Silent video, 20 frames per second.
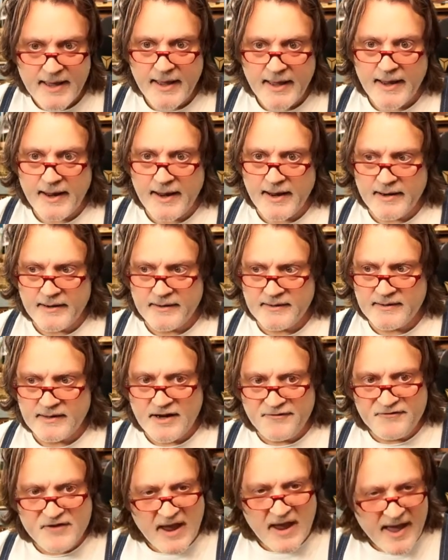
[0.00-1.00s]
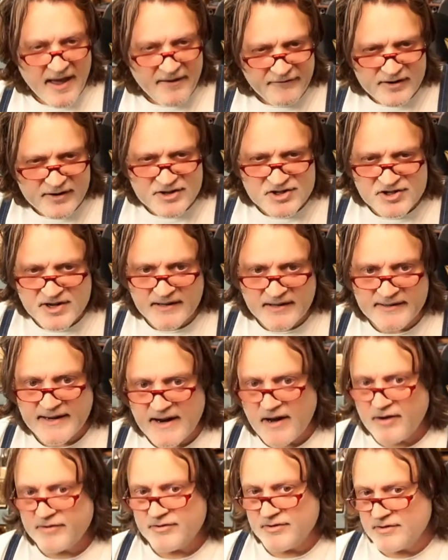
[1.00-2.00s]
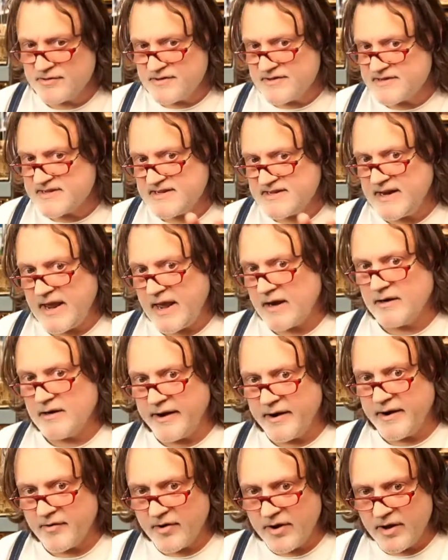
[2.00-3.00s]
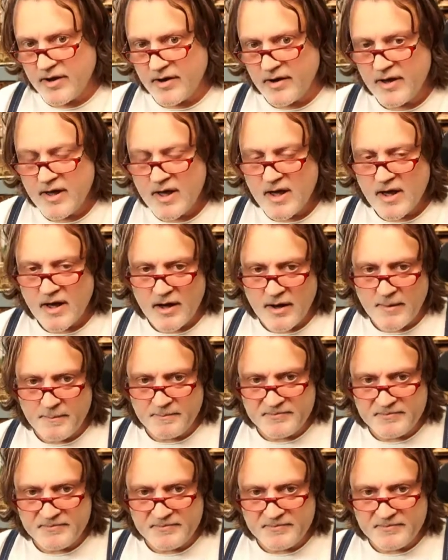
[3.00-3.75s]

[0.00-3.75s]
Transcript: And if you haven't checked it out and you're in the Seattle area, um,